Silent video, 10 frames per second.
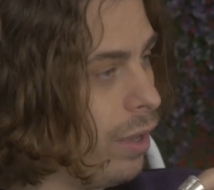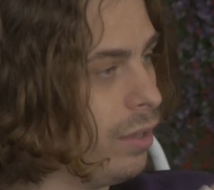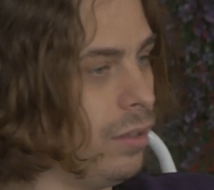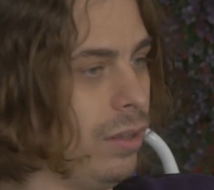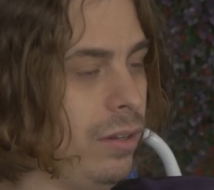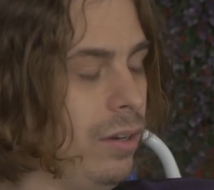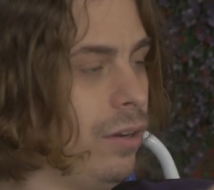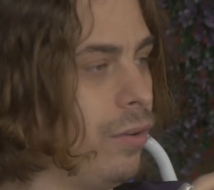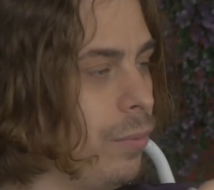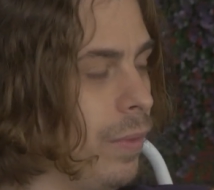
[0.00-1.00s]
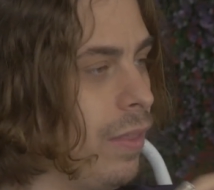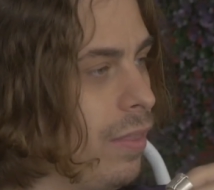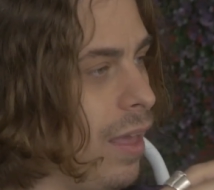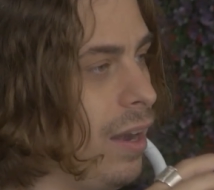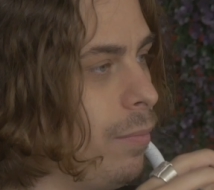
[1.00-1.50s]
way, you know,
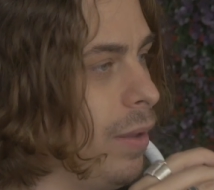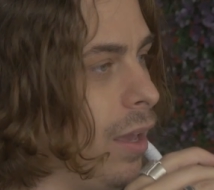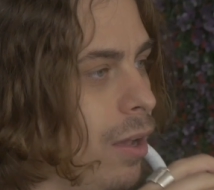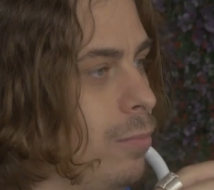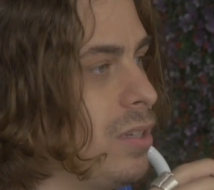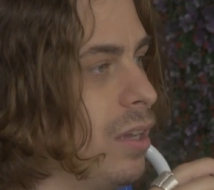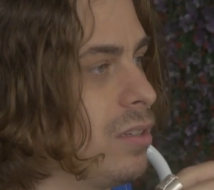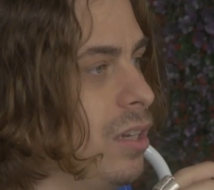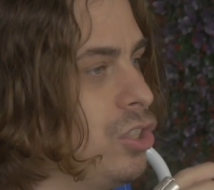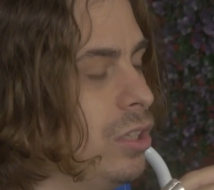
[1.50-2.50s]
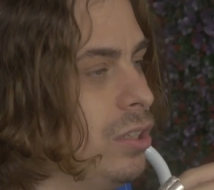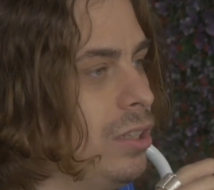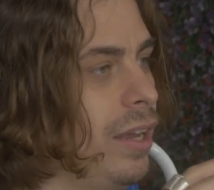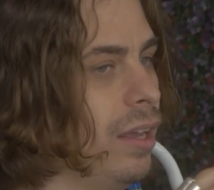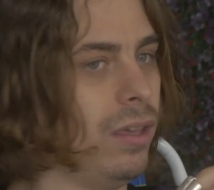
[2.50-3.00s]
then it becomes like such a,
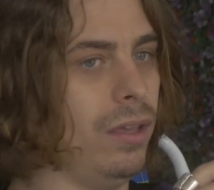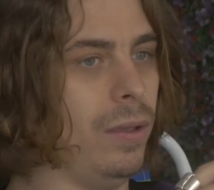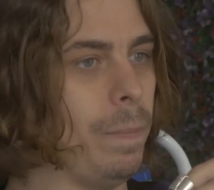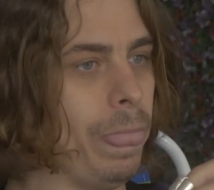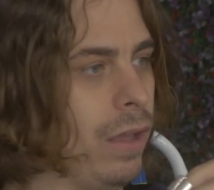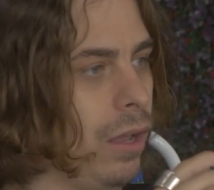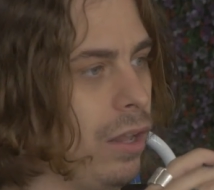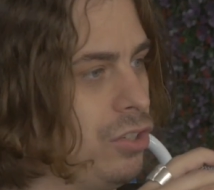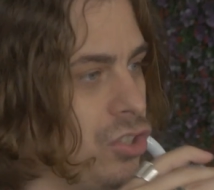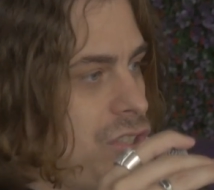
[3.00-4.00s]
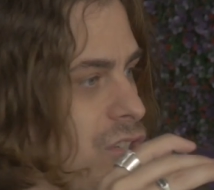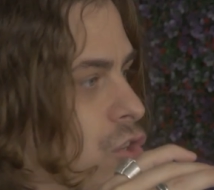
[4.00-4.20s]
like, it's just a